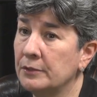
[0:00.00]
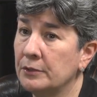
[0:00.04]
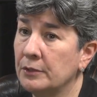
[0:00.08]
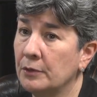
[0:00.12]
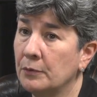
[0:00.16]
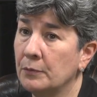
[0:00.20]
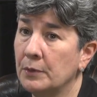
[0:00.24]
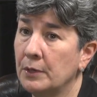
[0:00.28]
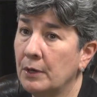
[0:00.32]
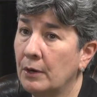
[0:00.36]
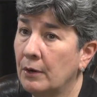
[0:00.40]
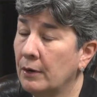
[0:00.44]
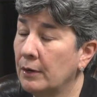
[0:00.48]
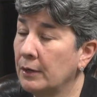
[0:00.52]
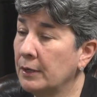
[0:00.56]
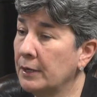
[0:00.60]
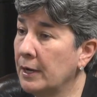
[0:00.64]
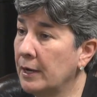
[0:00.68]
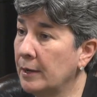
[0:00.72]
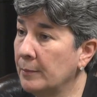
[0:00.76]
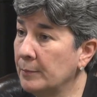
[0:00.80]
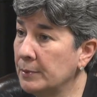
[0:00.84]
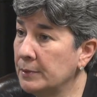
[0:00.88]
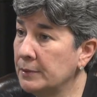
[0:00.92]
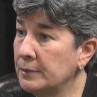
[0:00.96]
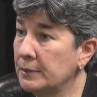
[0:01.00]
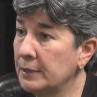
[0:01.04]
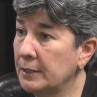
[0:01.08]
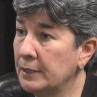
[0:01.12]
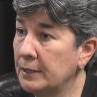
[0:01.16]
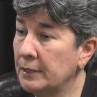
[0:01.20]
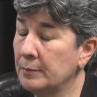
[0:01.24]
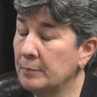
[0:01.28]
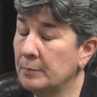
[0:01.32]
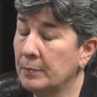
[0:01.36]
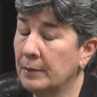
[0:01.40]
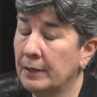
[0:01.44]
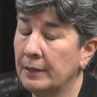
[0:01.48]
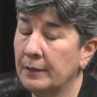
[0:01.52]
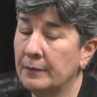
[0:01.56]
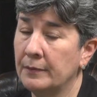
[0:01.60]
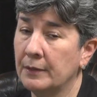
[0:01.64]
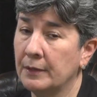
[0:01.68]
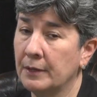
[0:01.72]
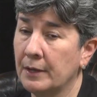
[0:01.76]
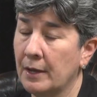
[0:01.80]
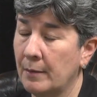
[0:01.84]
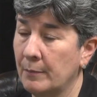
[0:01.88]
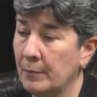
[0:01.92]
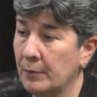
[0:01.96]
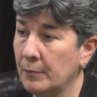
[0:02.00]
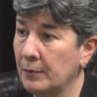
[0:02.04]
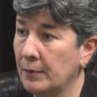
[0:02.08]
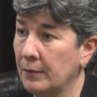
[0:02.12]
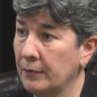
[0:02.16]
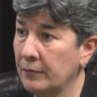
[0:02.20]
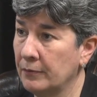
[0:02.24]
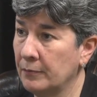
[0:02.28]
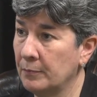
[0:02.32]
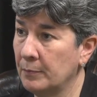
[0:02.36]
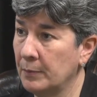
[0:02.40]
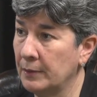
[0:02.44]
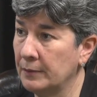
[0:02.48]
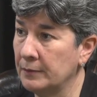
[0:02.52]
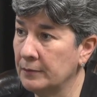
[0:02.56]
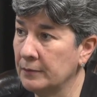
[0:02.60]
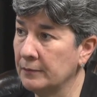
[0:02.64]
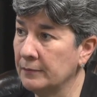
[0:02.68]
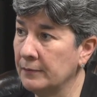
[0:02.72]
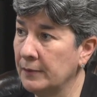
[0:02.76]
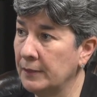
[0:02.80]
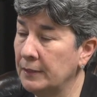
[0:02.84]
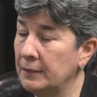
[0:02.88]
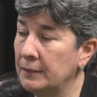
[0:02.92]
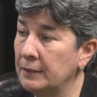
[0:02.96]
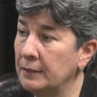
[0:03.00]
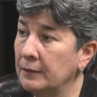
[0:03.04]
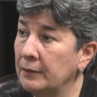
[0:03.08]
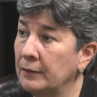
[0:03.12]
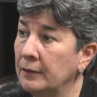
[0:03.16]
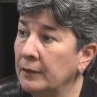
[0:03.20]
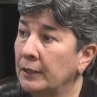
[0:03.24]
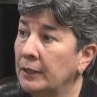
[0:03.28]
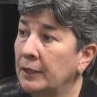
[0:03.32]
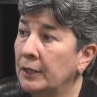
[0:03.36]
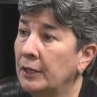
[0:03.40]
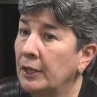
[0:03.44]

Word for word: so we are compensated by the Commonwealth of Pennsylvania.